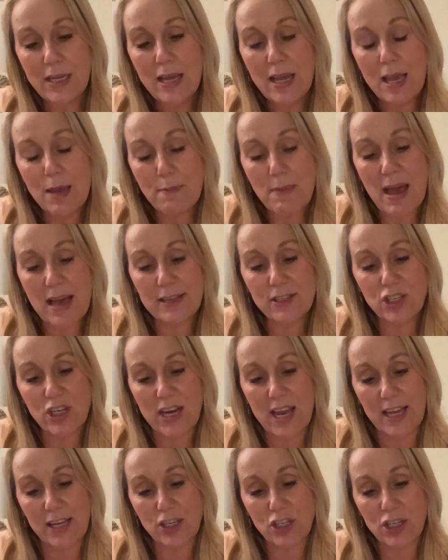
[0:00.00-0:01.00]

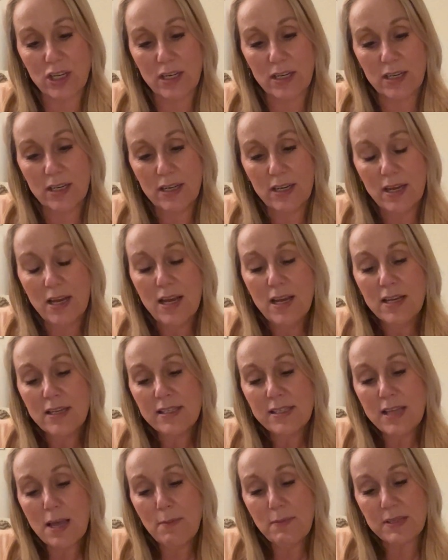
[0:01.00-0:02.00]
Imagination.
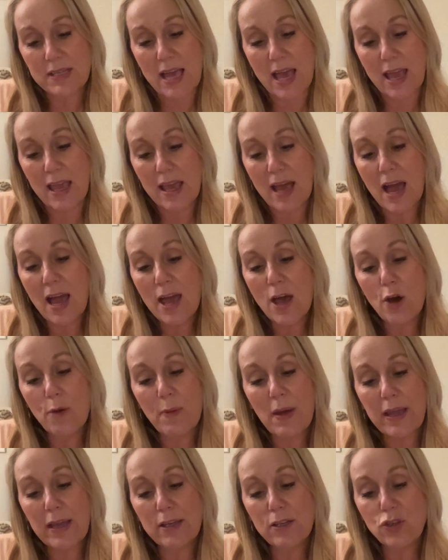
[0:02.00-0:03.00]
Someday, I hope
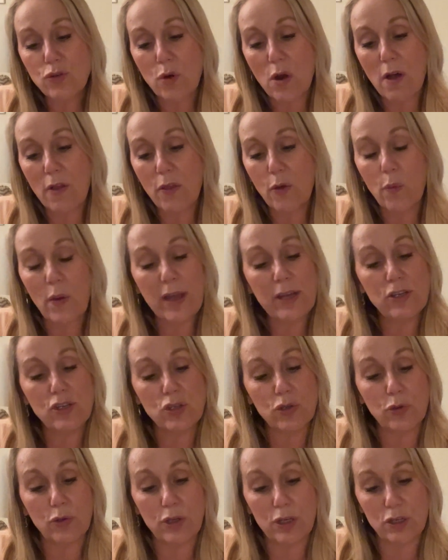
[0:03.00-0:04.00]
I can draw the way
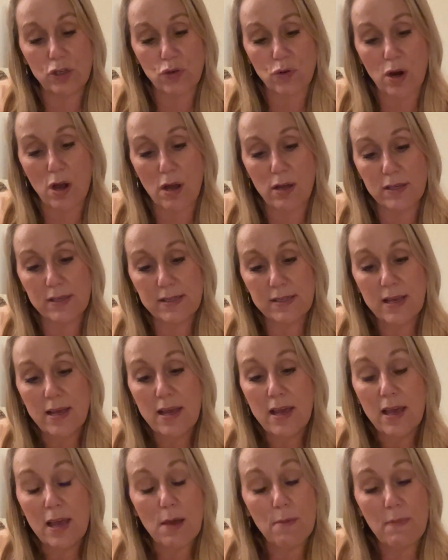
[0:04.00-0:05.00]
Julia draws,
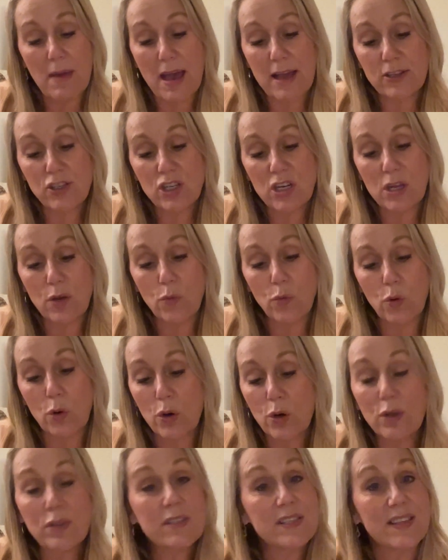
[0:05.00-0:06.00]
imagining
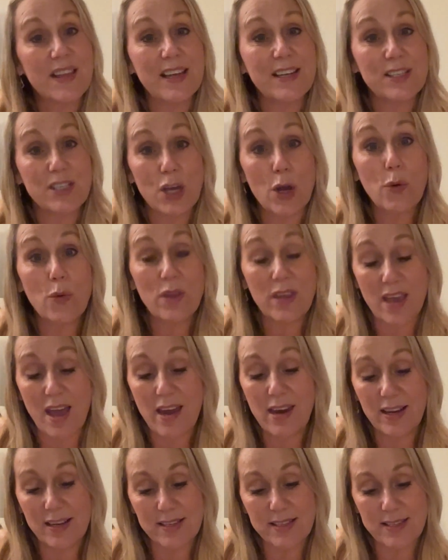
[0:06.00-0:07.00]
worlds that don't yet
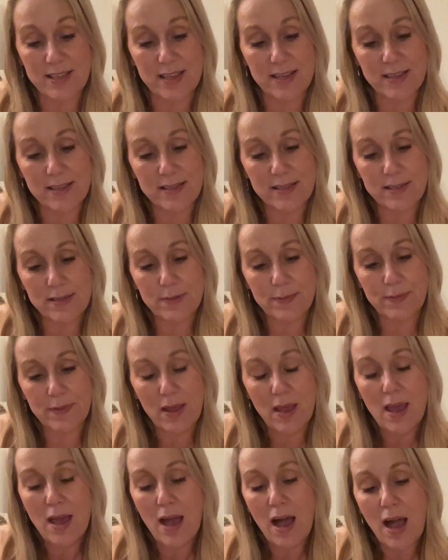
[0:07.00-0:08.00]
exist.
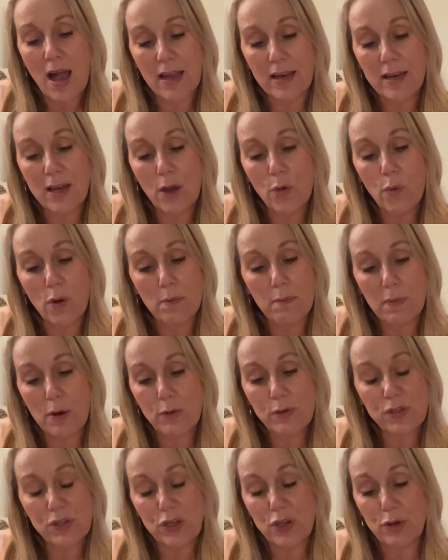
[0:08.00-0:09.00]
I know what
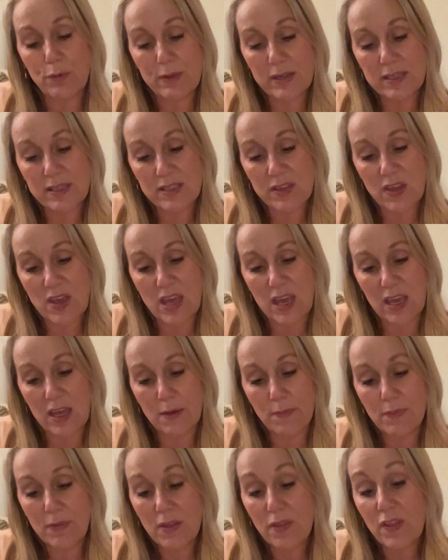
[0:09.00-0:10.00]
most humans think.
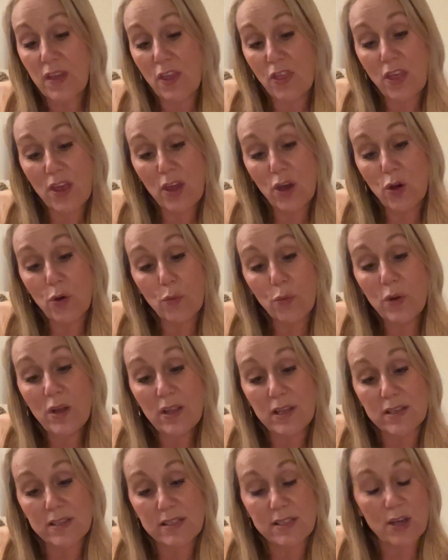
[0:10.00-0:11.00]
They think
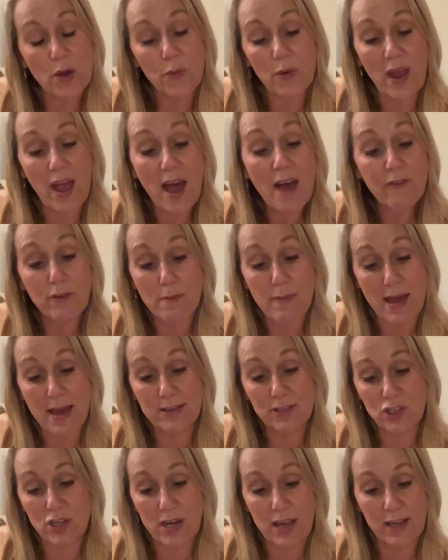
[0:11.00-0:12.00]
gorillas don't have
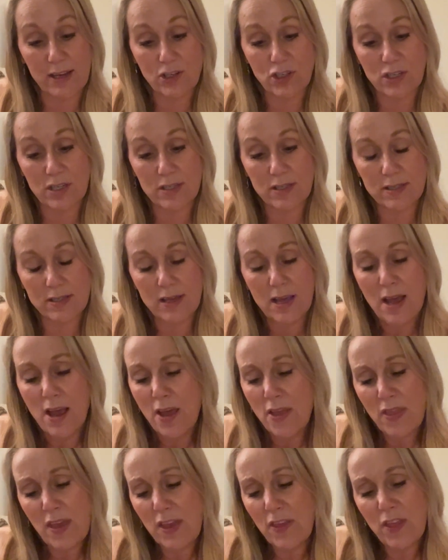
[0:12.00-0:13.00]
imaginations.
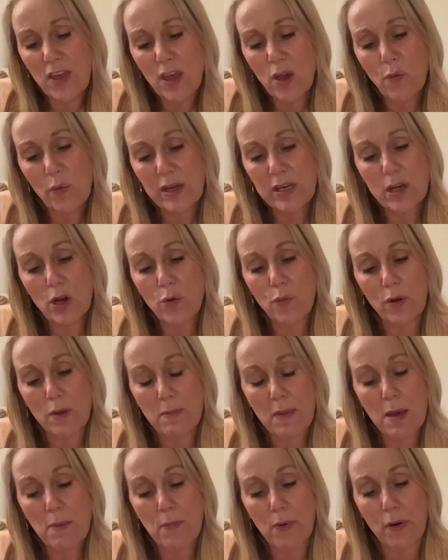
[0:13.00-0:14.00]
They think we don't
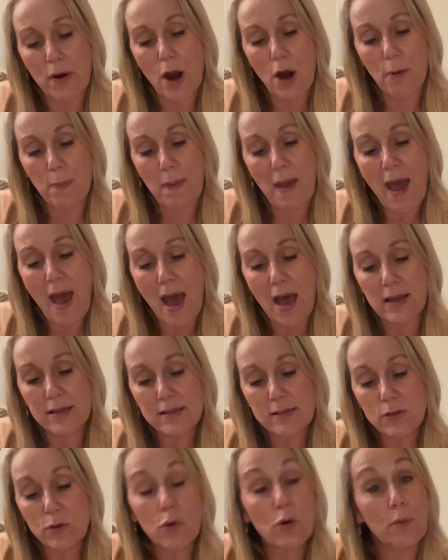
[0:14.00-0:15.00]
remember our
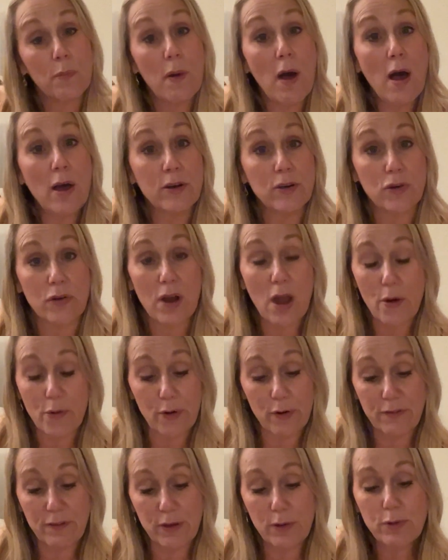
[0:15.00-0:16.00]
past or ponder our
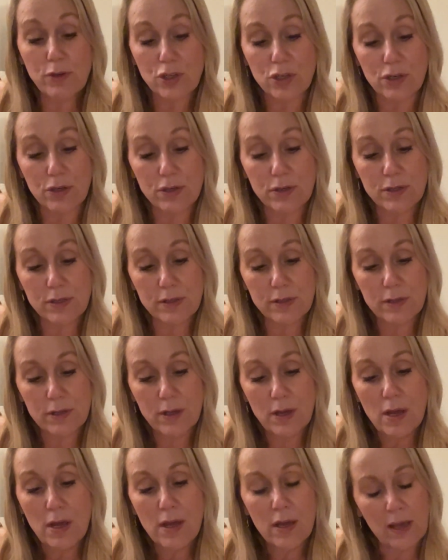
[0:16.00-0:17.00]
futures.
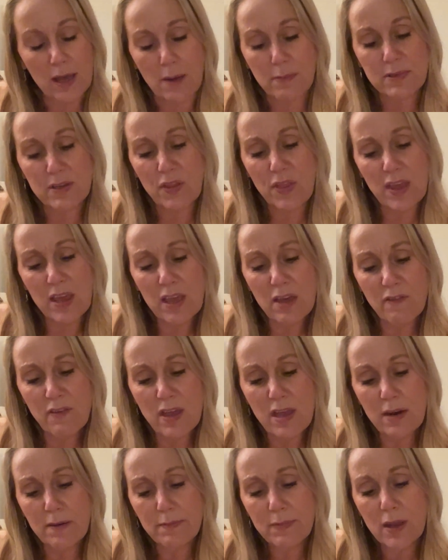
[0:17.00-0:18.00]
Come to think of
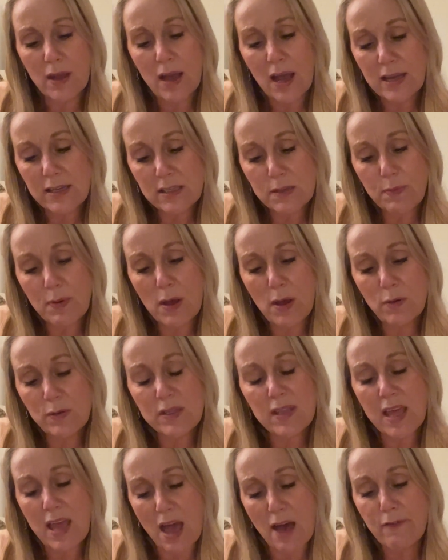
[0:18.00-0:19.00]
it, I suppose
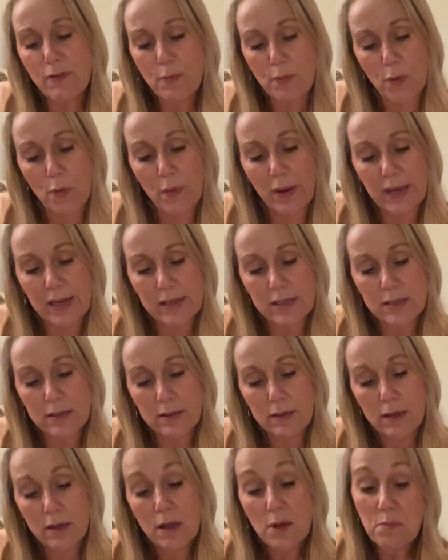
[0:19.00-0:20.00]
they have a point.
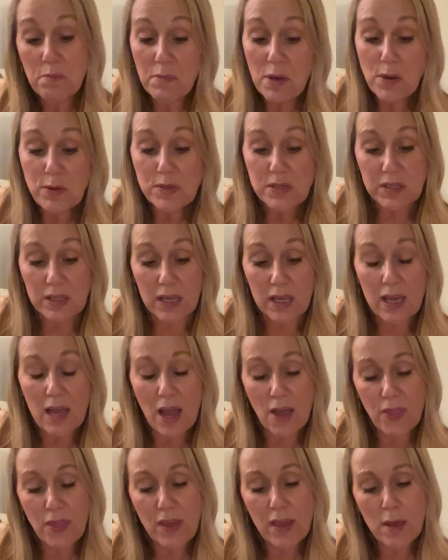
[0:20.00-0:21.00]
Mostly,
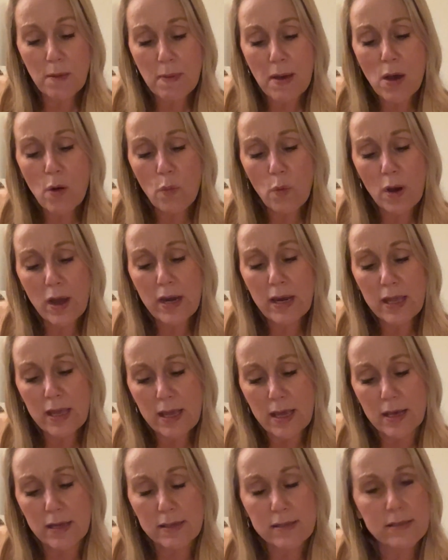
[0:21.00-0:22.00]
I think about what
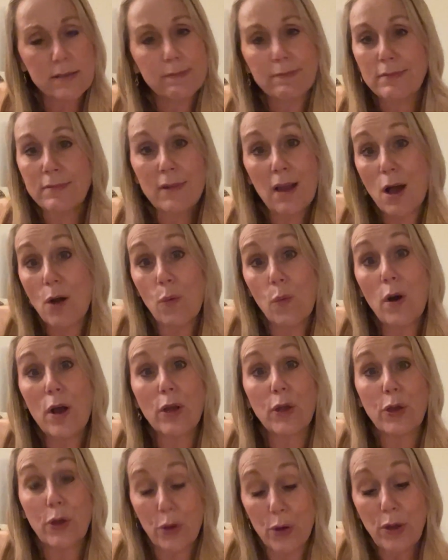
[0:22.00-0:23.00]
is, not
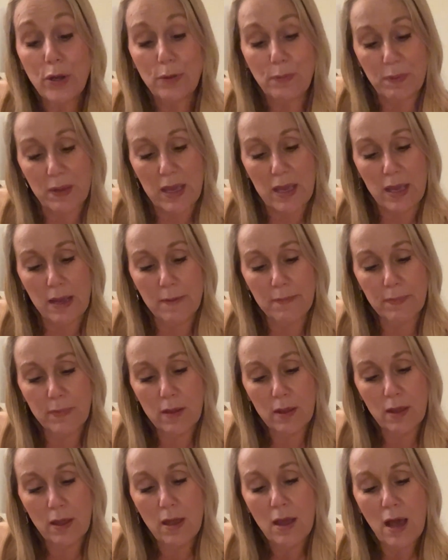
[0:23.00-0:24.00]
what could be.
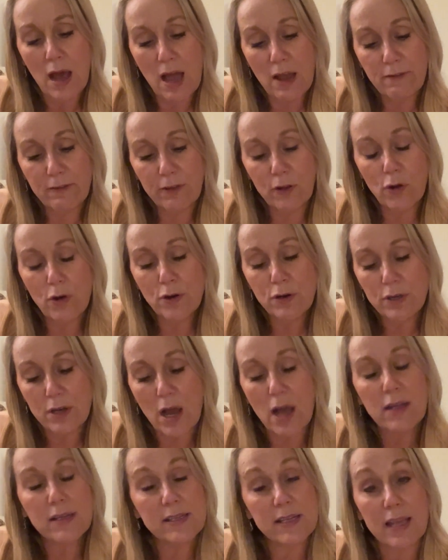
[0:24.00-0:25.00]
I've learned
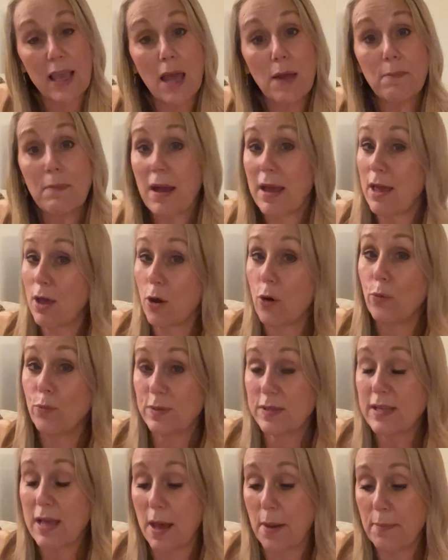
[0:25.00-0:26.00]
not to get my
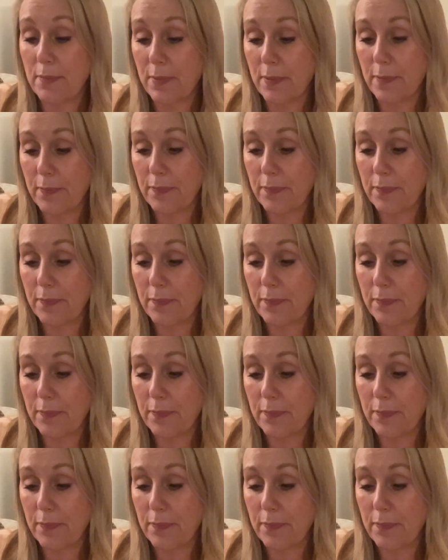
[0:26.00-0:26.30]
hopes up.